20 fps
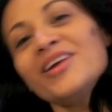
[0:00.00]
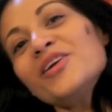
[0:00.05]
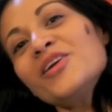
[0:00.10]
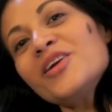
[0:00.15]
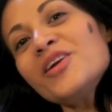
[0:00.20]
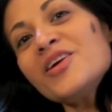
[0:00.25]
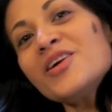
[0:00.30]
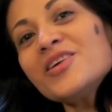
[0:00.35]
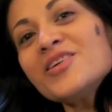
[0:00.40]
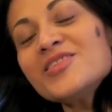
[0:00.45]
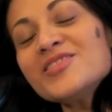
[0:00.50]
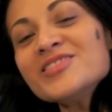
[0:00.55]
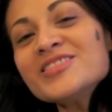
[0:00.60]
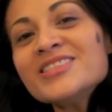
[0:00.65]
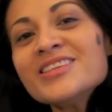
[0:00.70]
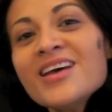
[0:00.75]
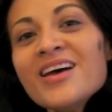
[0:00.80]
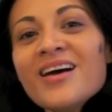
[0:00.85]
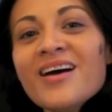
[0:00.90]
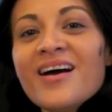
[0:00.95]
Hi girls!
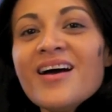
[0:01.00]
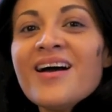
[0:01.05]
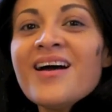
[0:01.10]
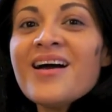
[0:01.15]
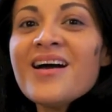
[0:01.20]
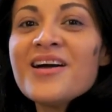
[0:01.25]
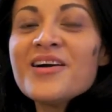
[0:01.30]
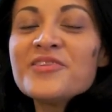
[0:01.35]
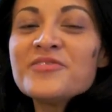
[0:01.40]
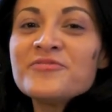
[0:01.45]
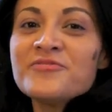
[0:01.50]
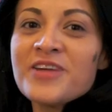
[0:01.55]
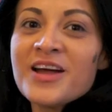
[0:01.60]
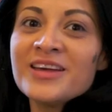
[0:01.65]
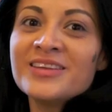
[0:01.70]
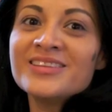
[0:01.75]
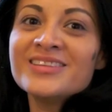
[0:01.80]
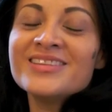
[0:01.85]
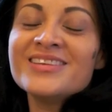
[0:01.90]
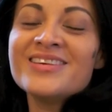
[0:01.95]

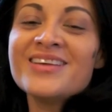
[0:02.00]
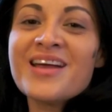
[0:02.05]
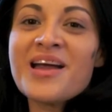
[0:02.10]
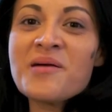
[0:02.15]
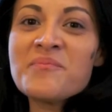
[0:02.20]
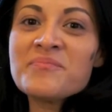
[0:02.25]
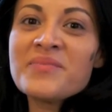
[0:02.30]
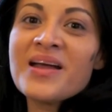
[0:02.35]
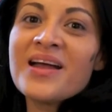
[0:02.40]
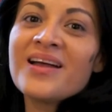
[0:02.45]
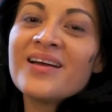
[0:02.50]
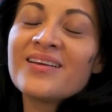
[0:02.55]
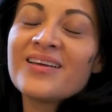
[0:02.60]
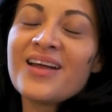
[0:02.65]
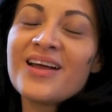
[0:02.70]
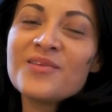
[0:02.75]
Finally I'm back.